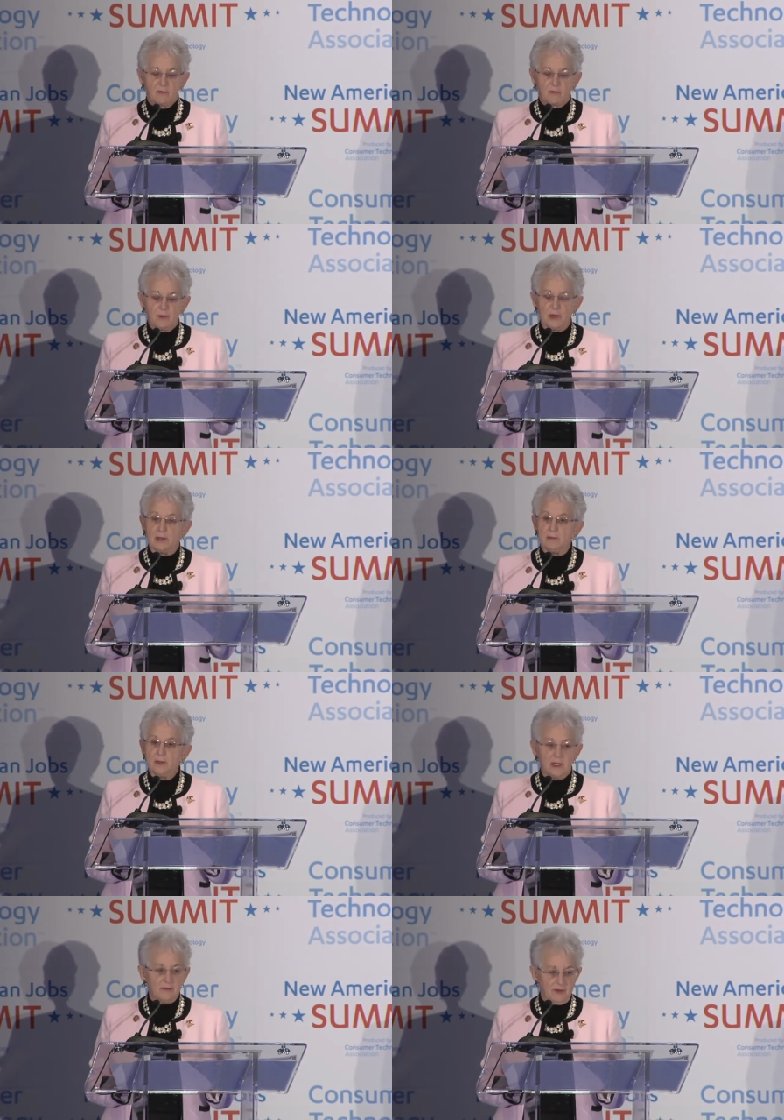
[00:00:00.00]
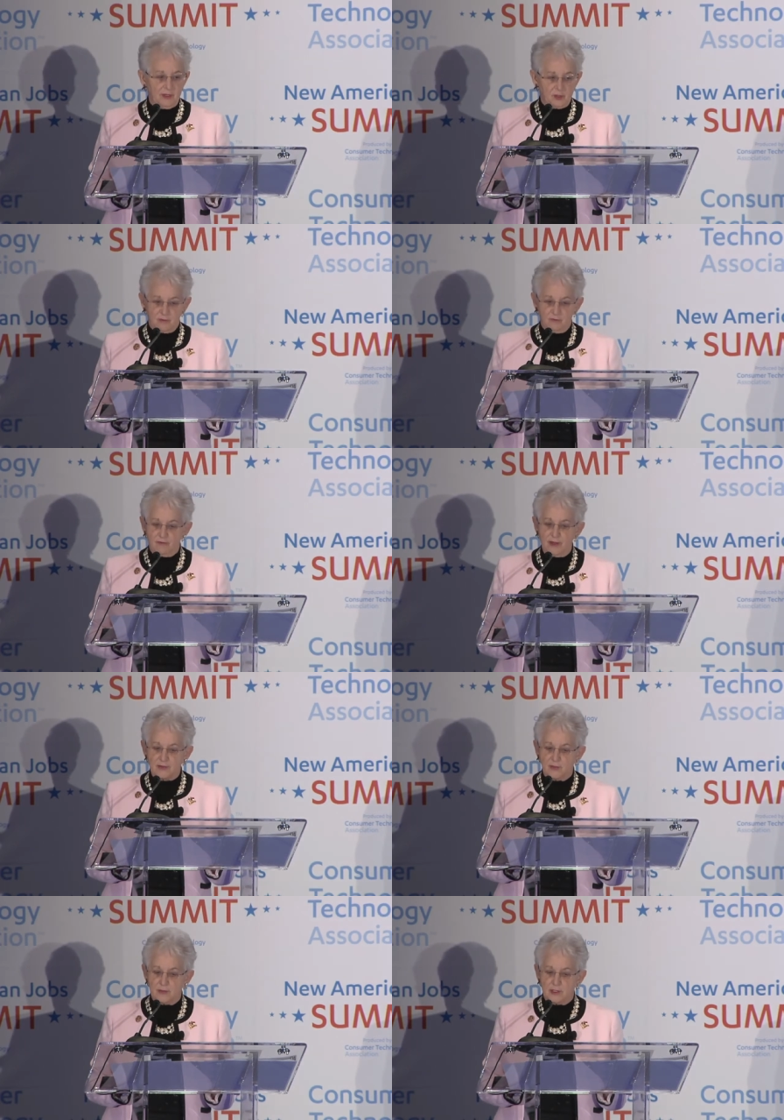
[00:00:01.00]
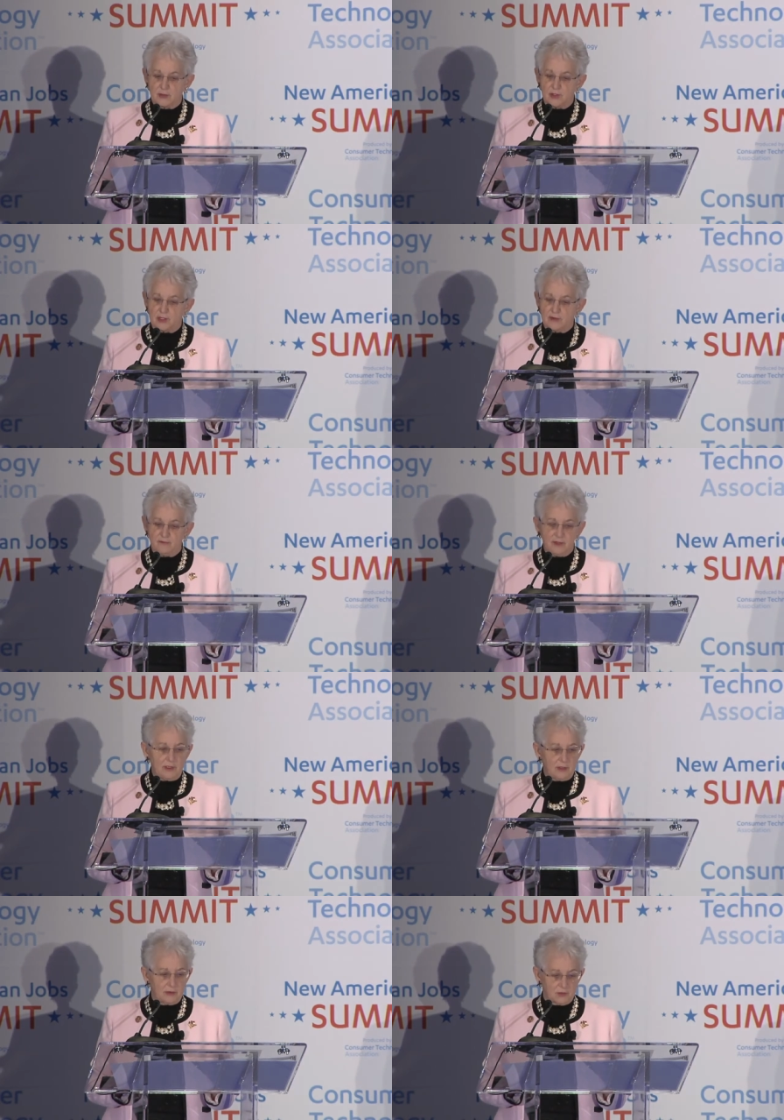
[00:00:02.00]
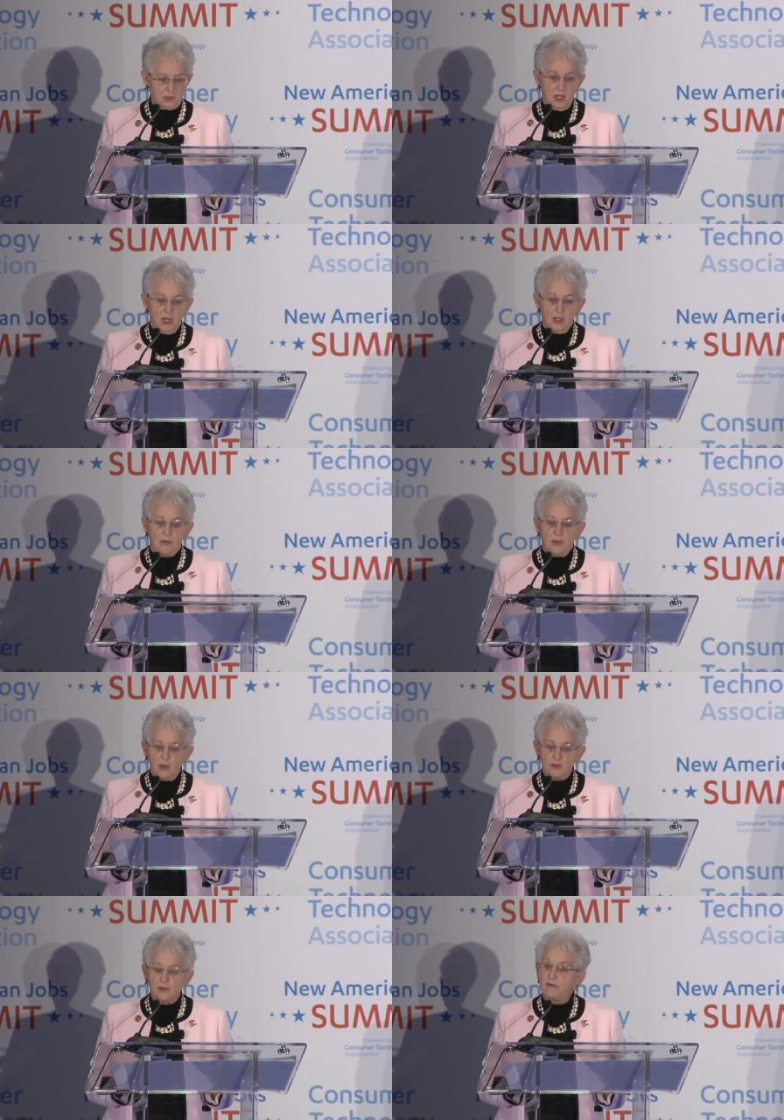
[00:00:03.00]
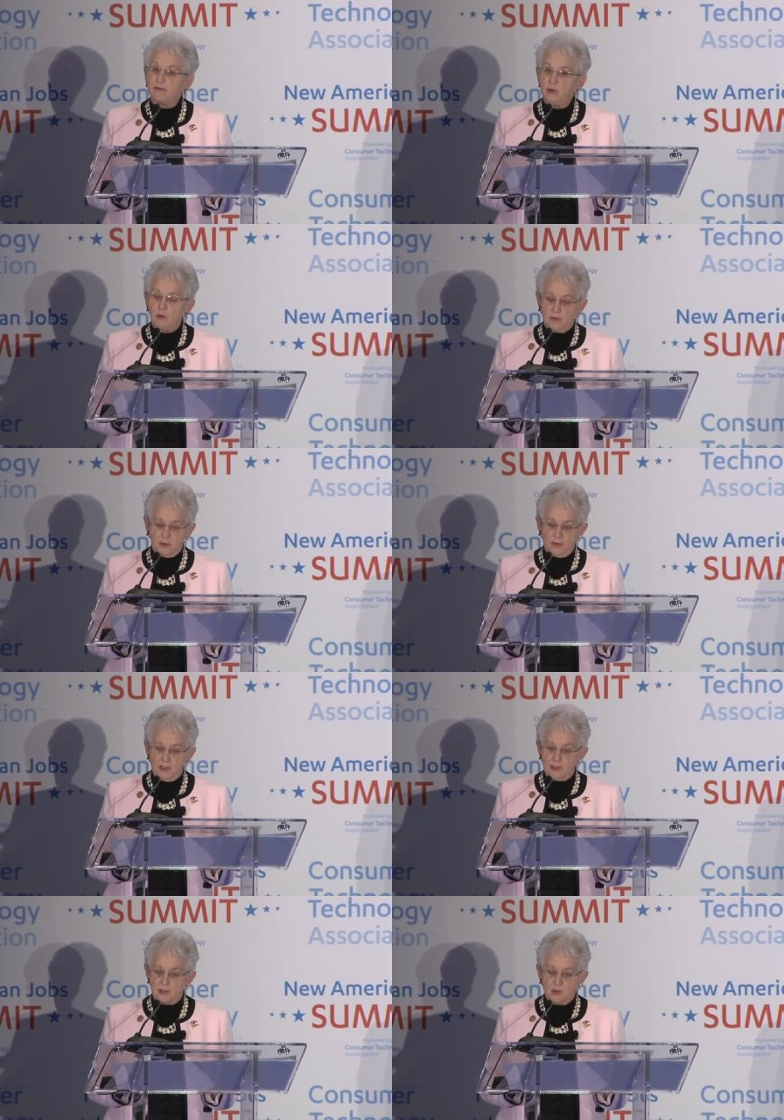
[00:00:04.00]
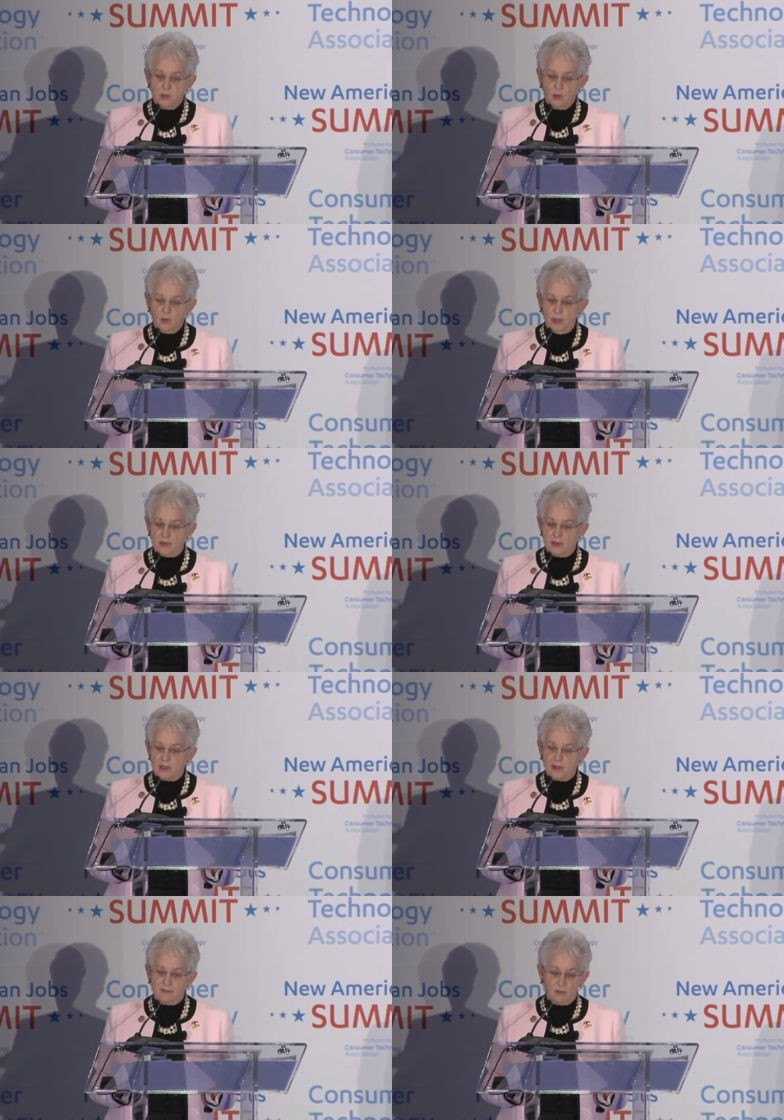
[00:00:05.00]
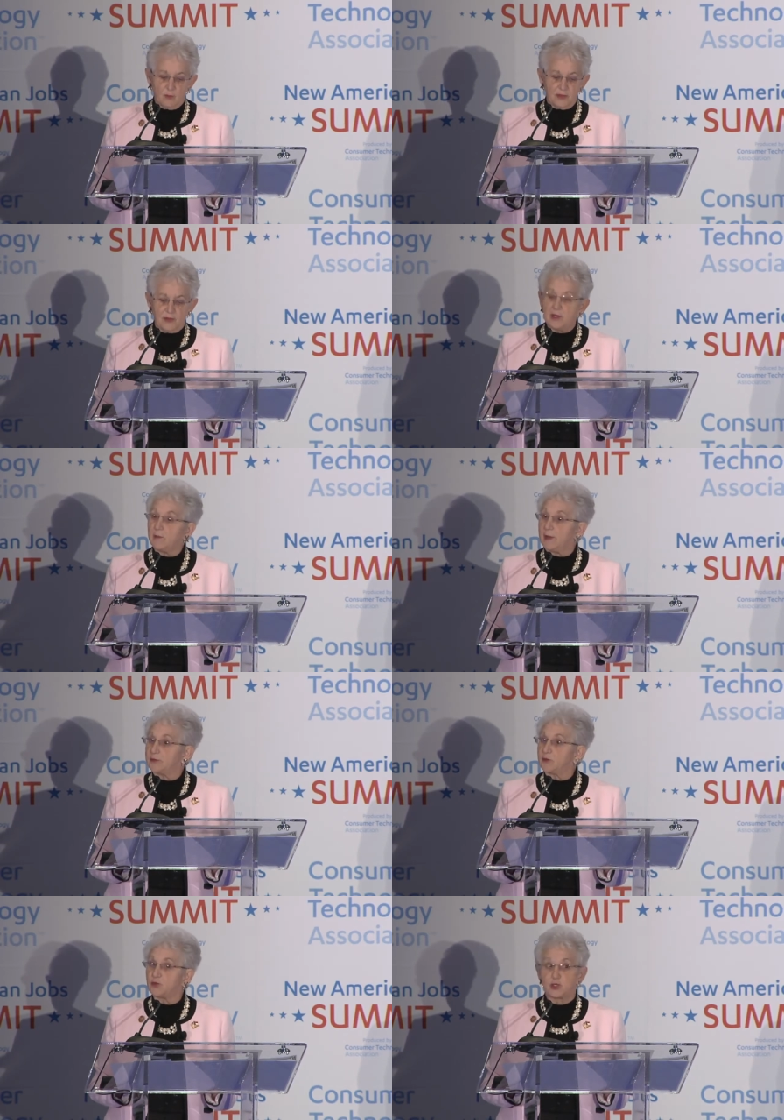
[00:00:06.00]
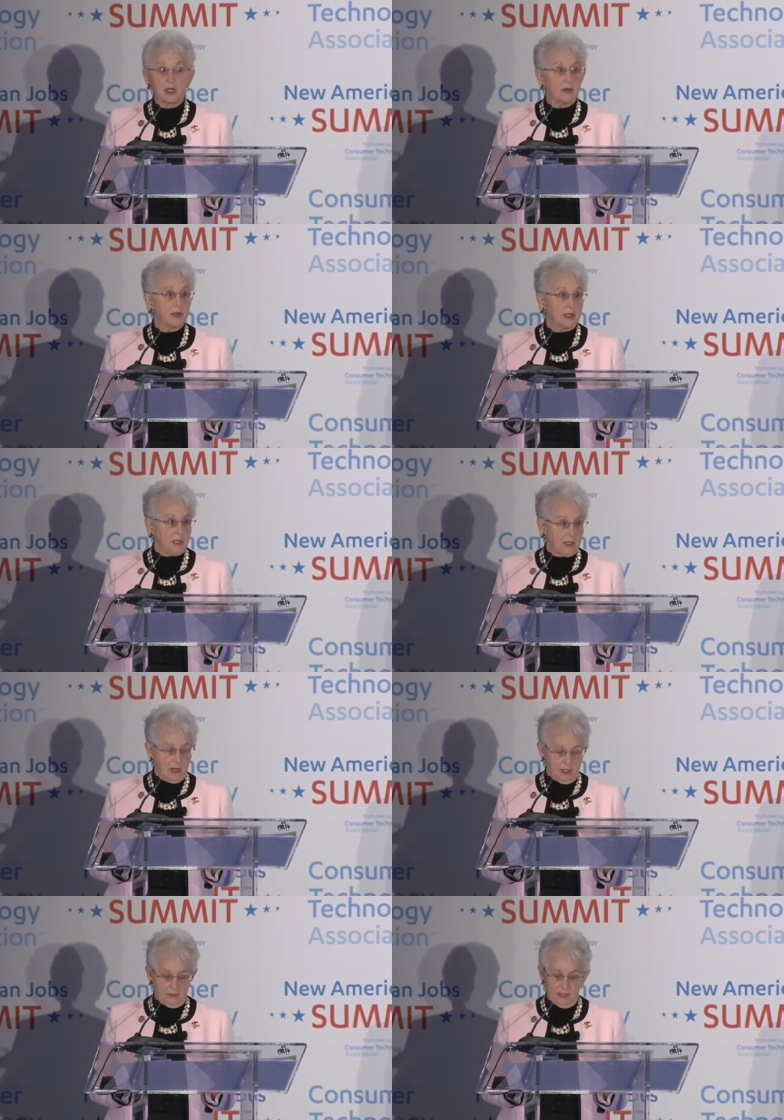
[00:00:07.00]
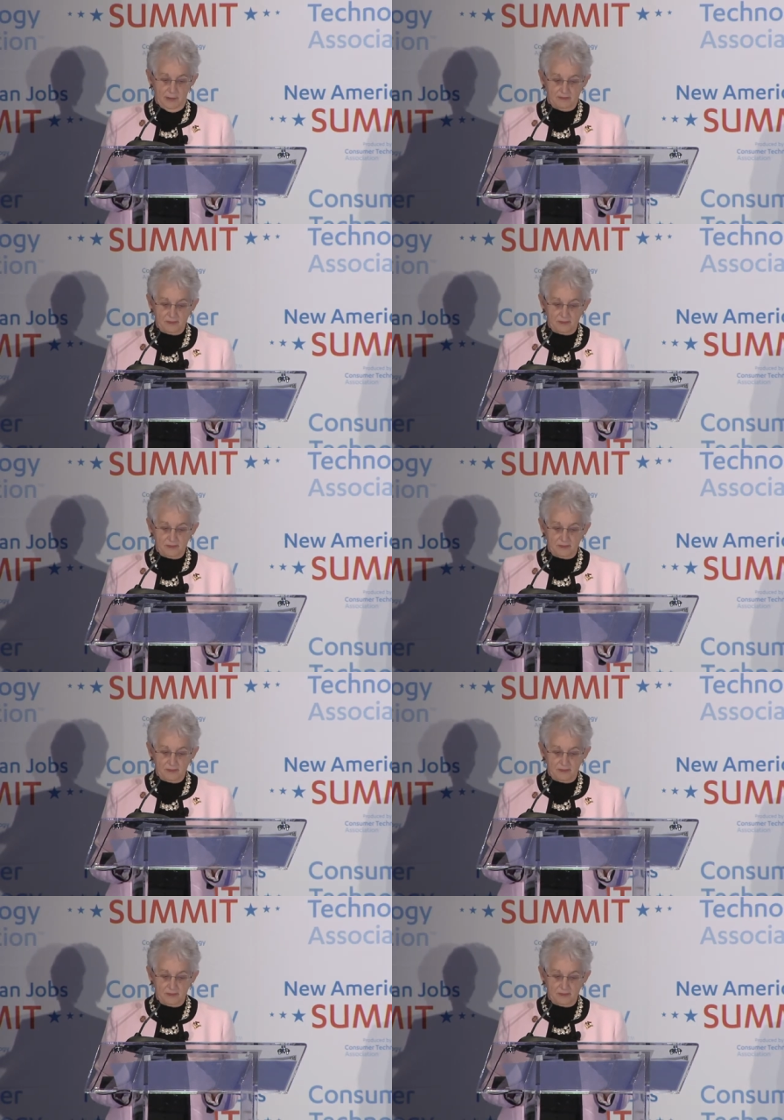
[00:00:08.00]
Freedom, innovation, flexibility, convenience those are a few of the things we think of when we think about the sharing economy.